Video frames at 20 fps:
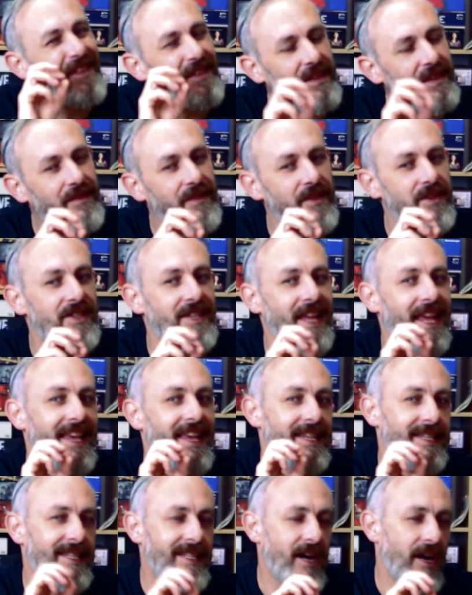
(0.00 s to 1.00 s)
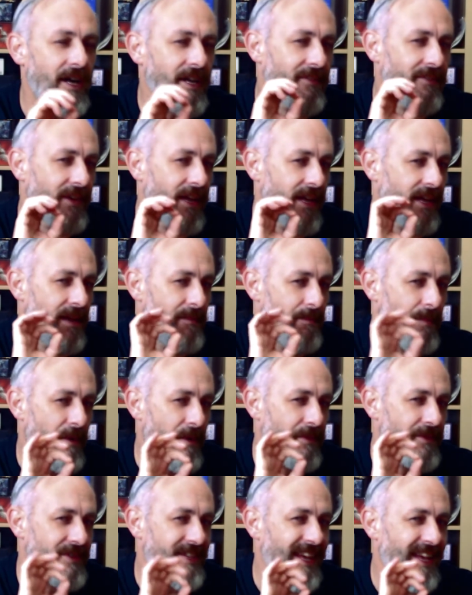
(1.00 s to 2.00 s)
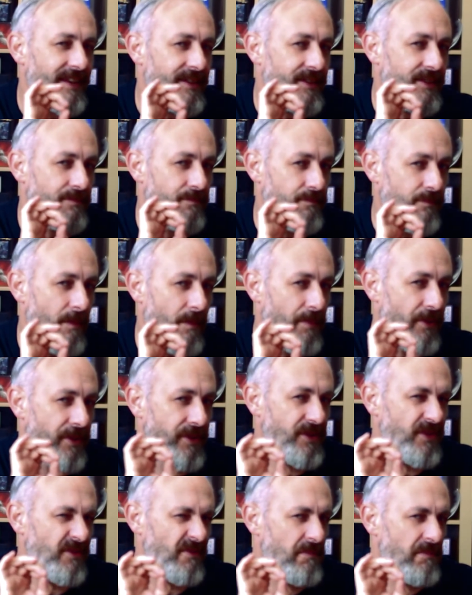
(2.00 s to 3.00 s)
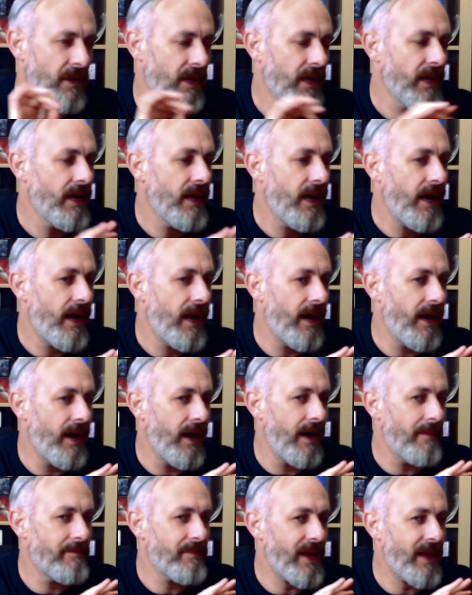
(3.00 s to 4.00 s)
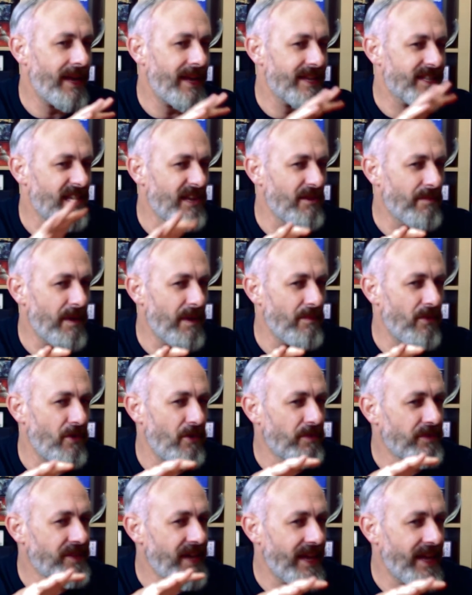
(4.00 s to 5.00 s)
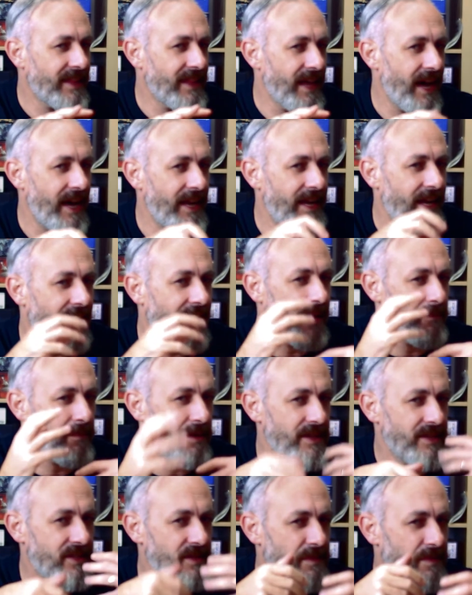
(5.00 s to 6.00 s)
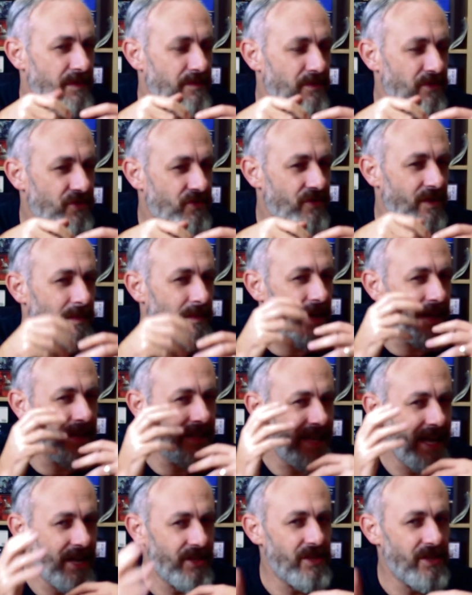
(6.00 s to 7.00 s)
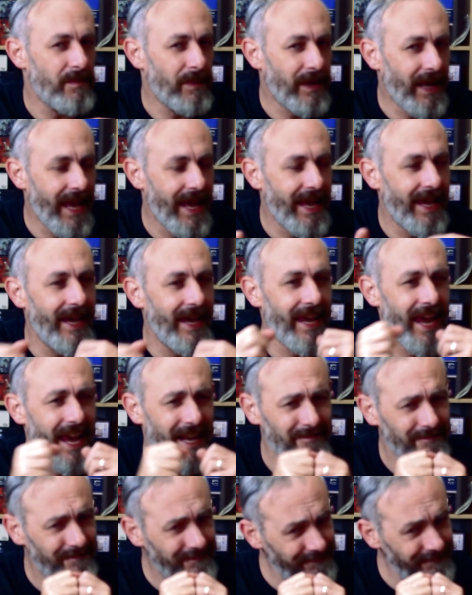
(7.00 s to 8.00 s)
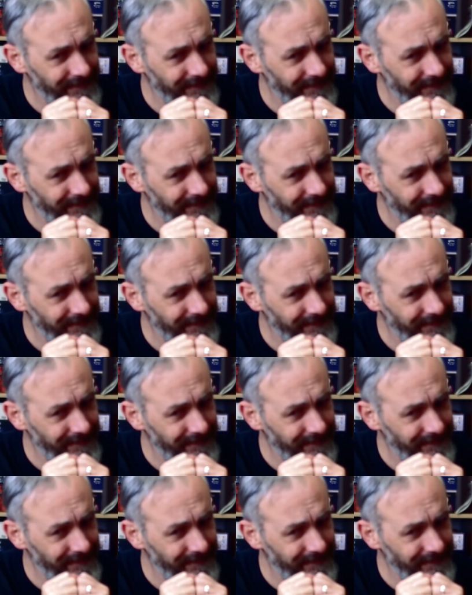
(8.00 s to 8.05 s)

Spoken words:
51st State is kind of like Imperial Settlers 1.2, and there's a little bit more take that in it, but it's a bit more streamlined, and actually playing it again,